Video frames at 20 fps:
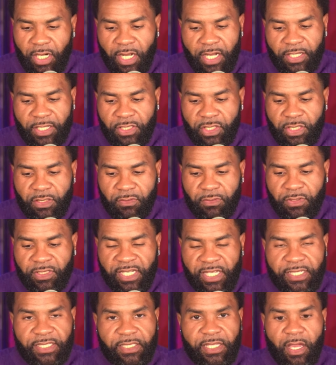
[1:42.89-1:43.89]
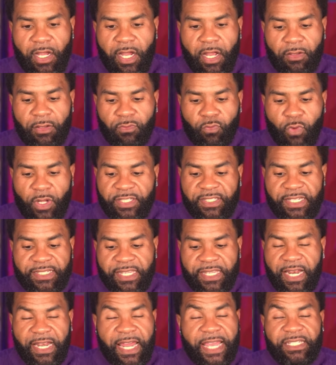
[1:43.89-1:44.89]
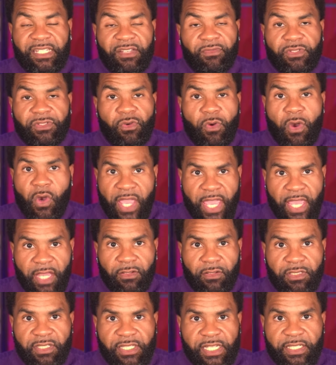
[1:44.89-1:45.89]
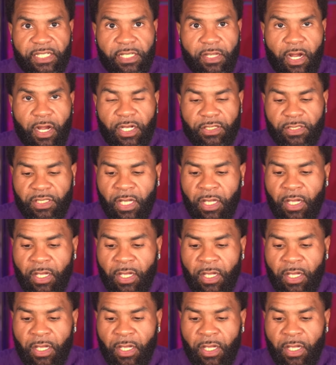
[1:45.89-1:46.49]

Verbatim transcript: Uh, 16, uh, what, 16 and 19 for 208, 60 yards